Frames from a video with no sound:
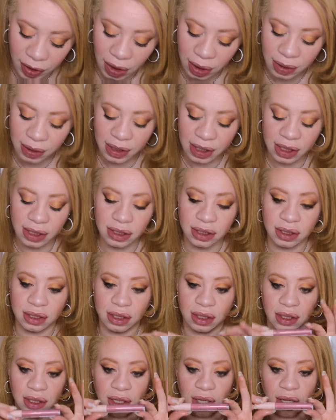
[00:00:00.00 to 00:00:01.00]
this
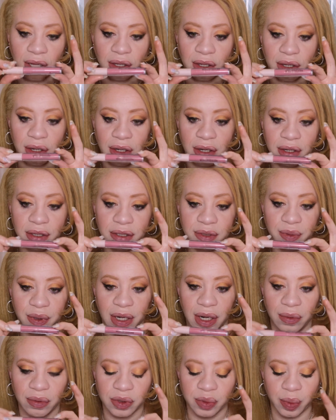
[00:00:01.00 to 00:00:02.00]
color is what
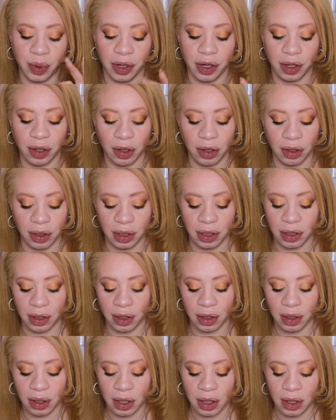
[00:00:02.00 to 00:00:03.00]
I was wearing
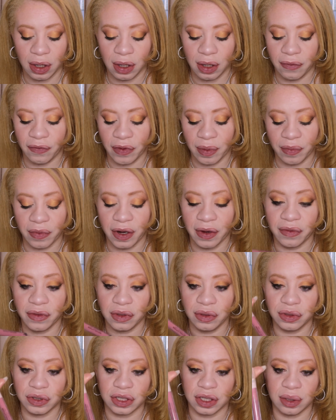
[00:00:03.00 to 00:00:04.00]
earlier from
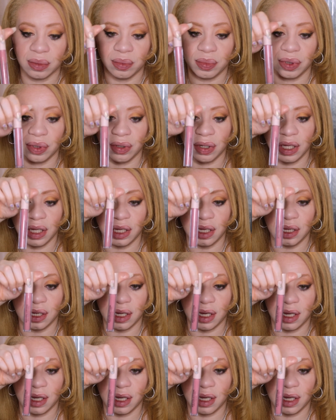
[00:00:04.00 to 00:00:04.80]
Revolution Beauty.